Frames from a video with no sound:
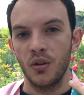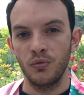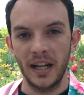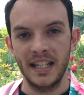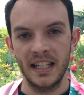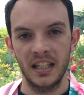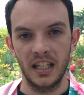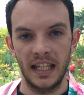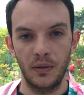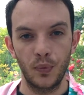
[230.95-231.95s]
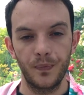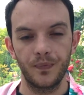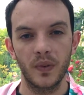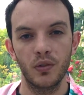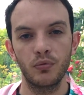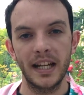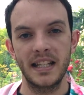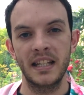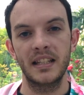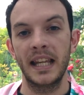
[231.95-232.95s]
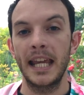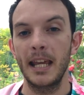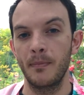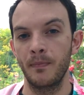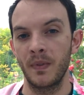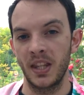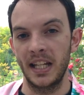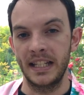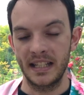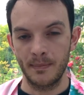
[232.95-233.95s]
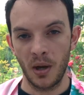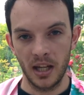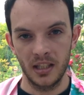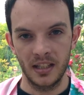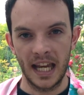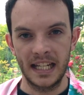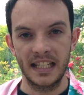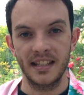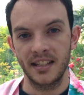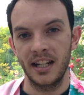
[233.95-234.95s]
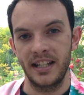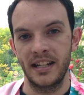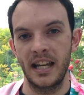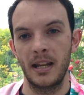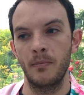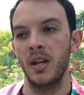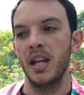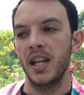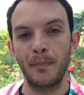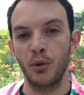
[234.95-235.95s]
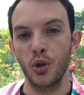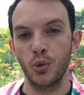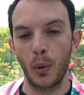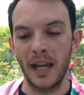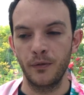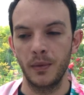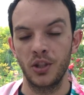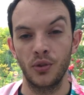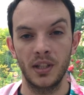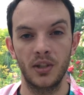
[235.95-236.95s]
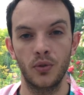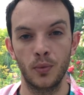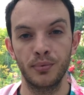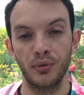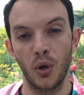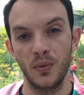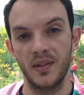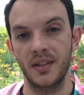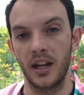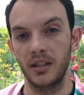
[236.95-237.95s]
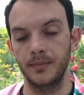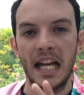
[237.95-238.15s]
writing to him that inspired and excited him, that broke away from the traditional prose style.